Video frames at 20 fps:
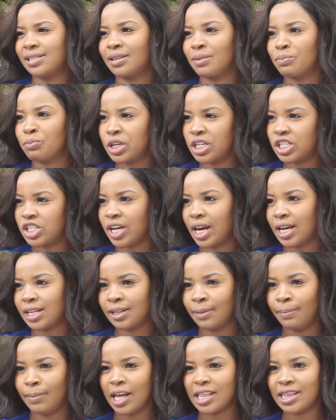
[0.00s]
and
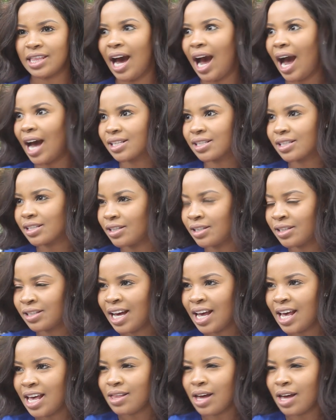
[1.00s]
appreciate about the hustle